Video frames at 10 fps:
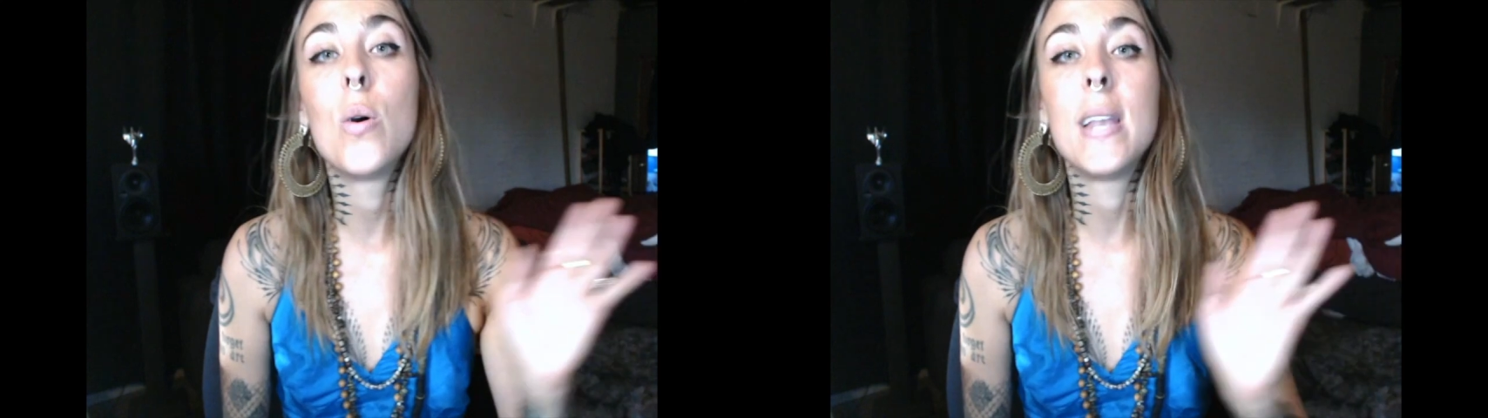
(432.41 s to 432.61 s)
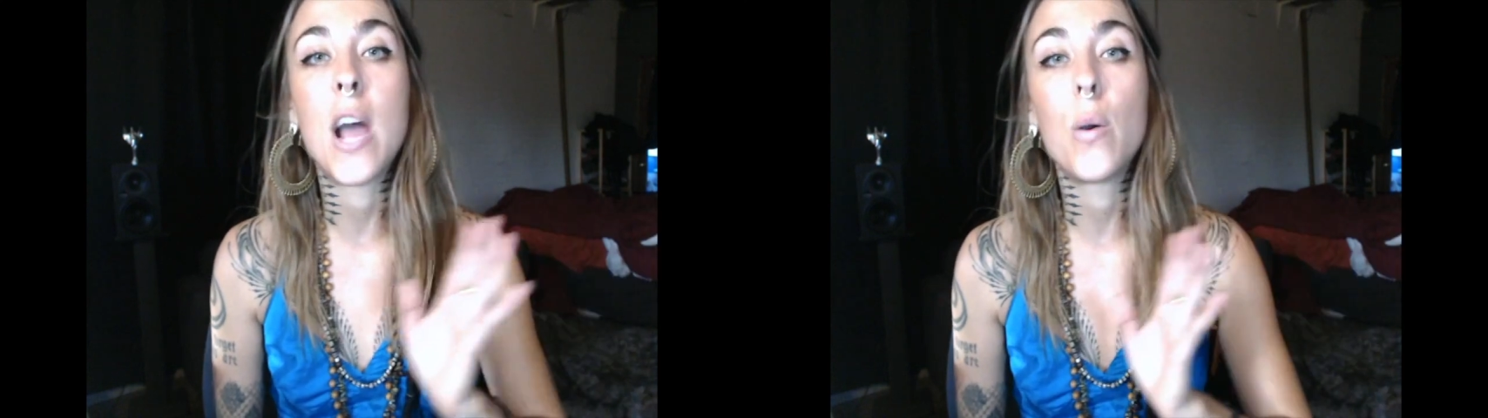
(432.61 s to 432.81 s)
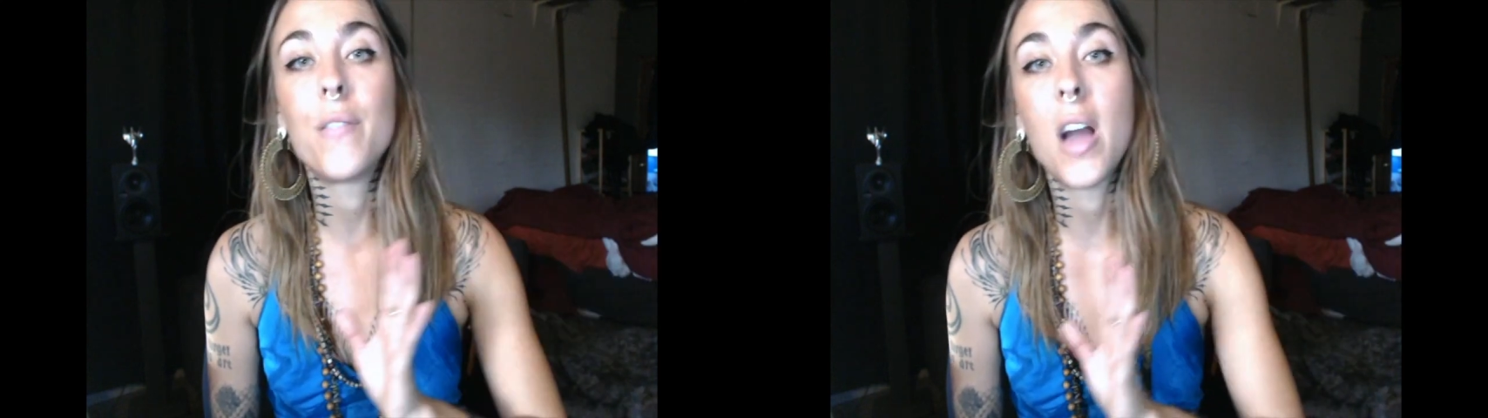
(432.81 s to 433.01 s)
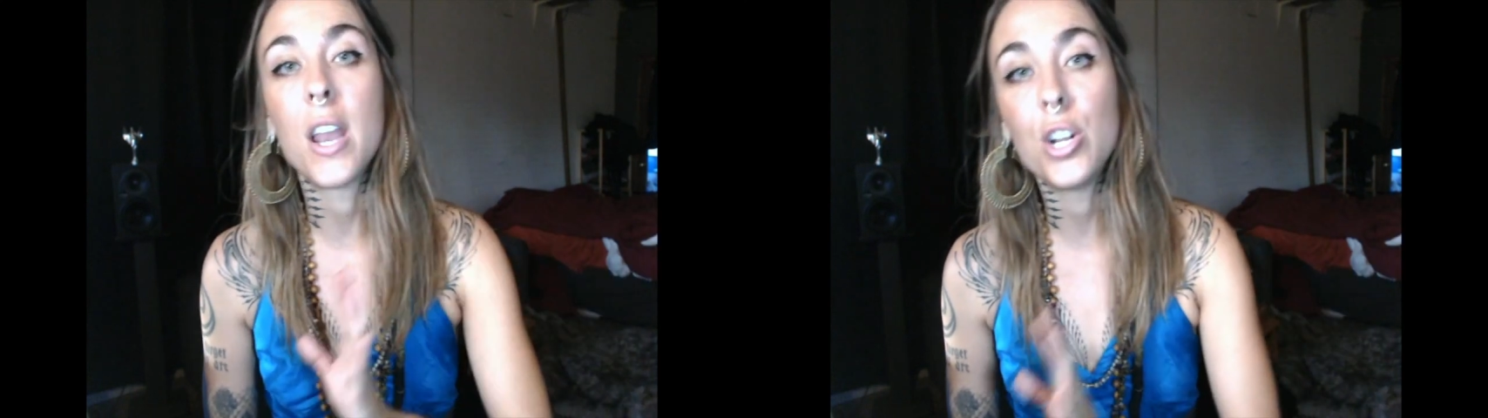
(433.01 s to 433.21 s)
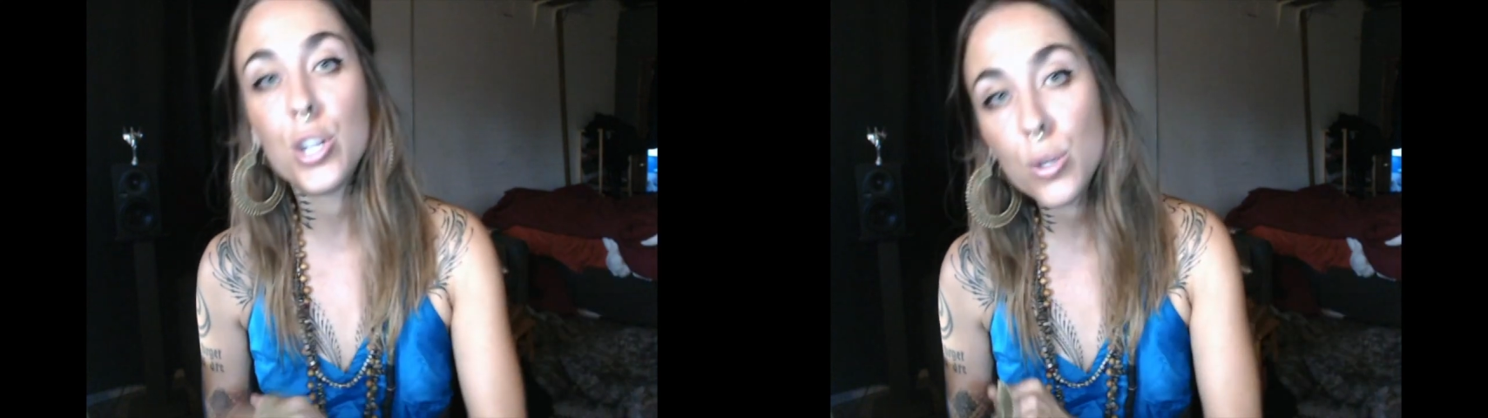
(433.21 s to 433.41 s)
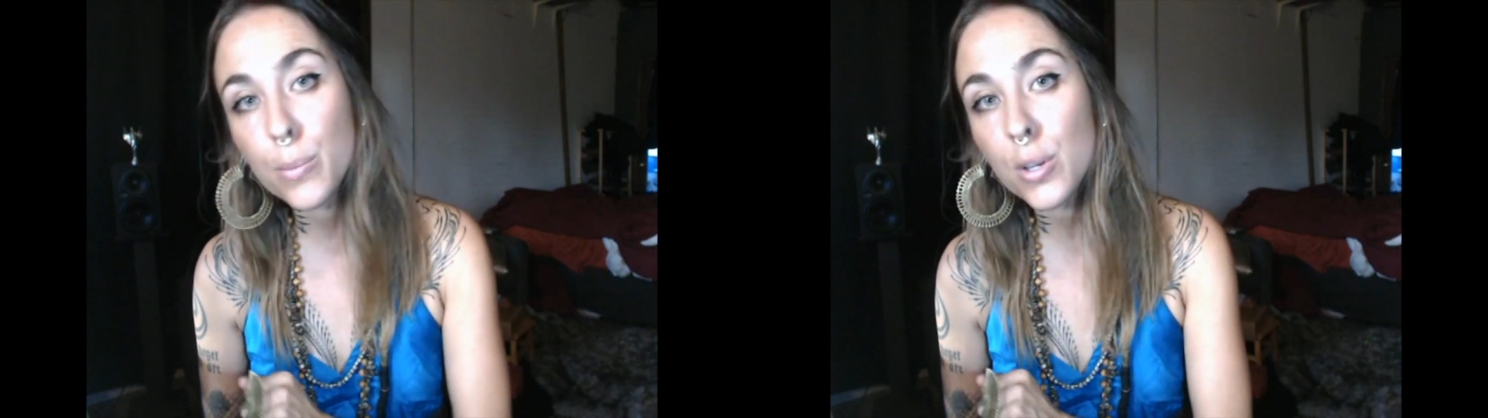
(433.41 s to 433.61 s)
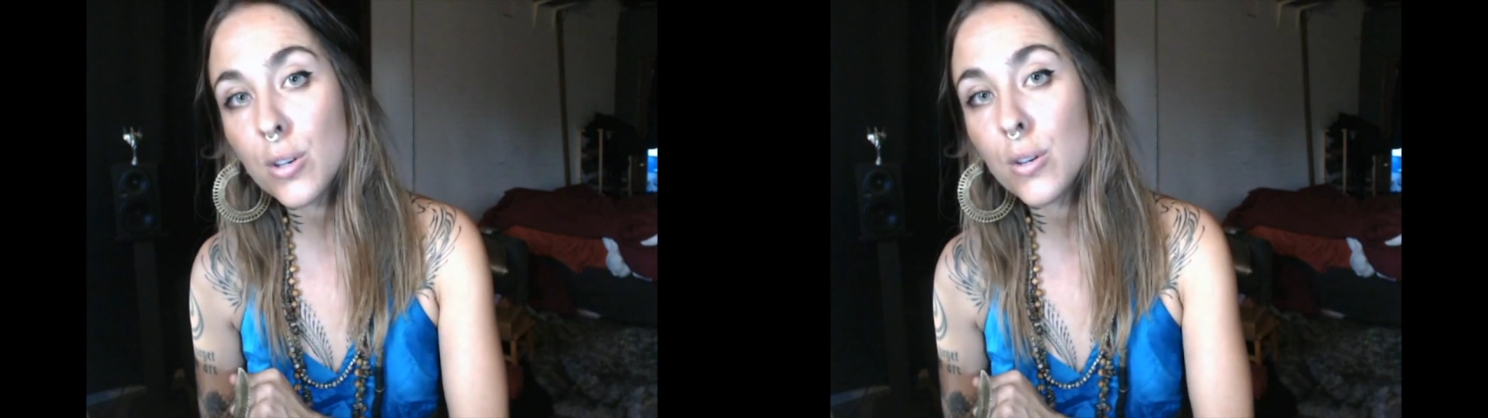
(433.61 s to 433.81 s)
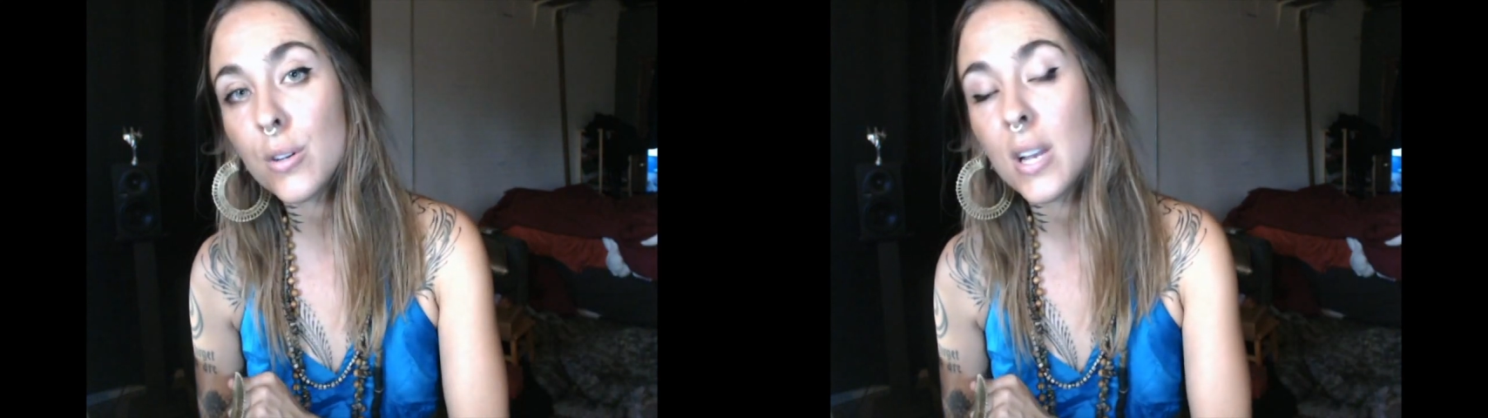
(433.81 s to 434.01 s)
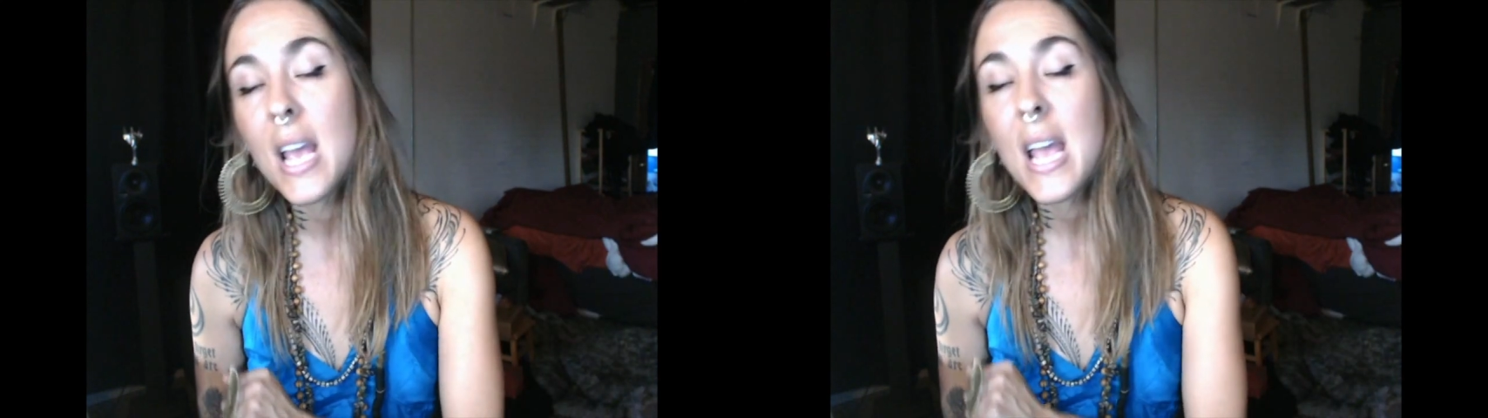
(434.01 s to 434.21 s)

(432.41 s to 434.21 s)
and now we've got a new moon